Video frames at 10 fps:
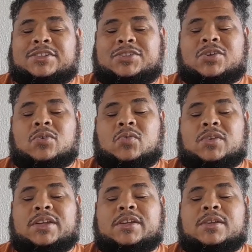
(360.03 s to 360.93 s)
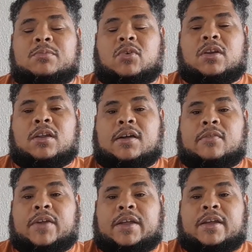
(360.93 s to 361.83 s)
the show needed more
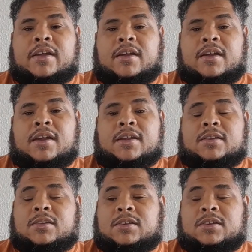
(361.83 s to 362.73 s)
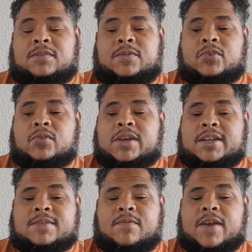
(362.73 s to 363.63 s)
love, and if you
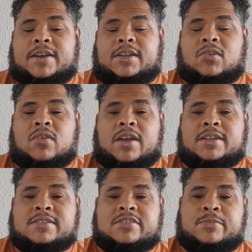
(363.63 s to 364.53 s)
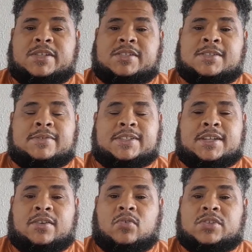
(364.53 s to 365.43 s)
can find it on any streaming service,
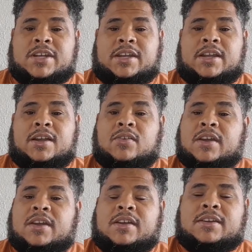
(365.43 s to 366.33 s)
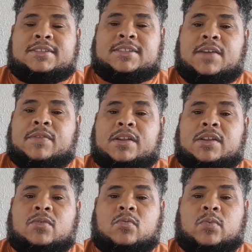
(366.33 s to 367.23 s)
then go check it out. It's
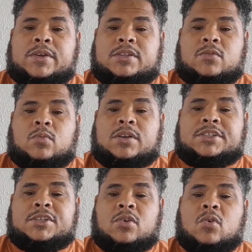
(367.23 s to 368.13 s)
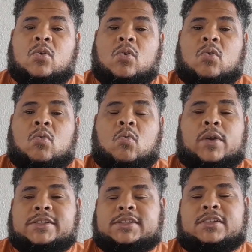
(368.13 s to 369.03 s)
definitely worth a watch.
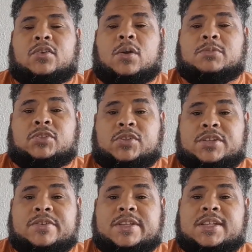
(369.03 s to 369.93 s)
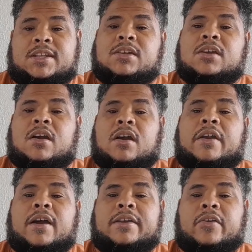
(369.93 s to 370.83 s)
What sitcoms do you think are
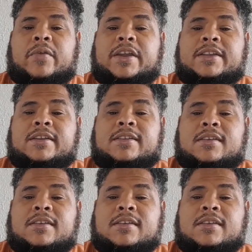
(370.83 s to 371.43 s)
underrated?